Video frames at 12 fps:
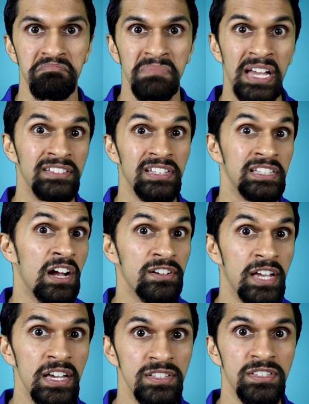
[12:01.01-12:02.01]
And in our
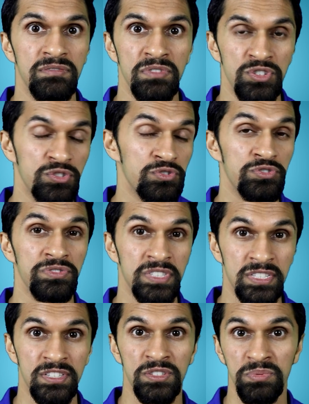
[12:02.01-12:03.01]
case, the solution
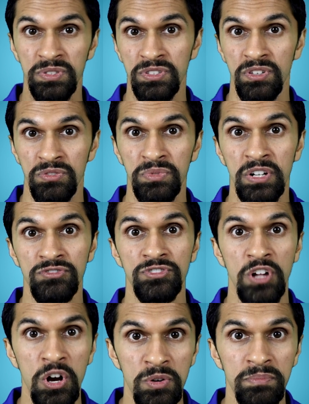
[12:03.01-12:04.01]
resistance was
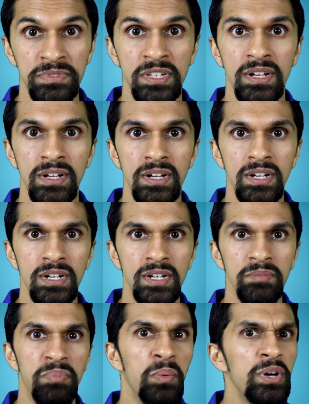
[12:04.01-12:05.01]
300 ohms.
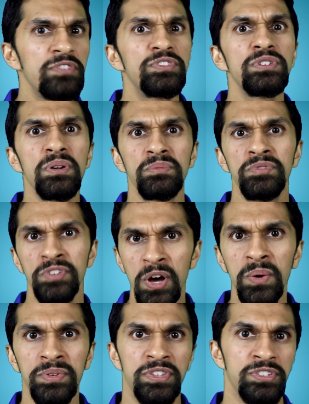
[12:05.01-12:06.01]
But what if you don't
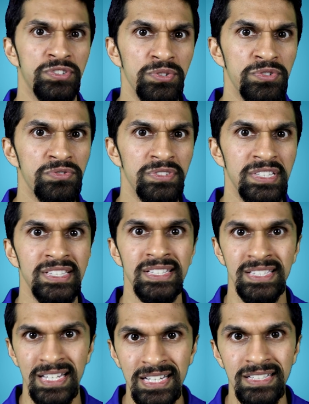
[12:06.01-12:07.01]
know what the solution
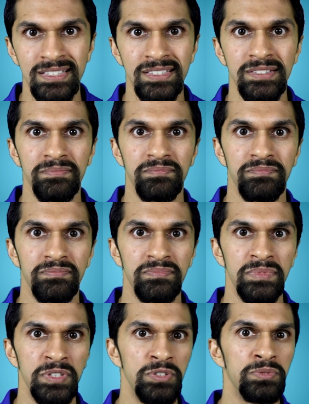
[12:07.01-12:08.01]
resistance is?
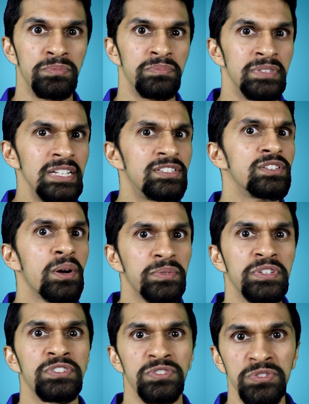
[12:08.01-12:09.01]
You need to know what
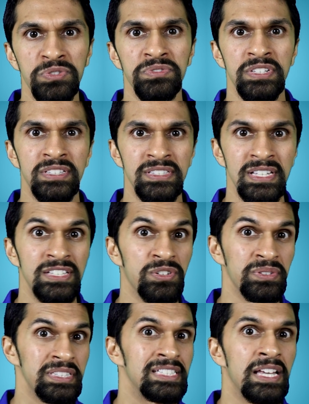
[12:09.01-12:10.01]
the solution resistance is,
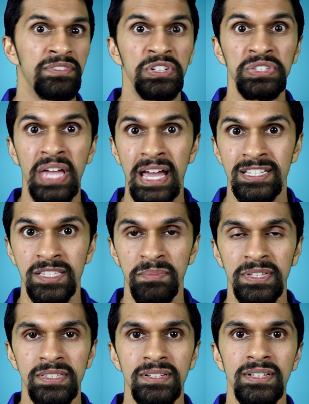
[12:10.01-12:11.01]
or at least have a good
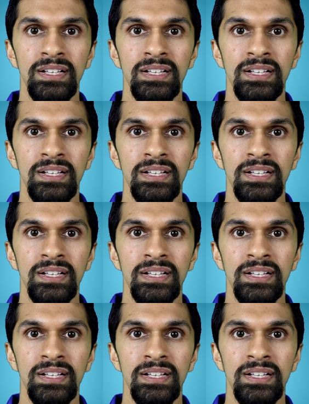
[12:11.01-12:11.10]
estimate.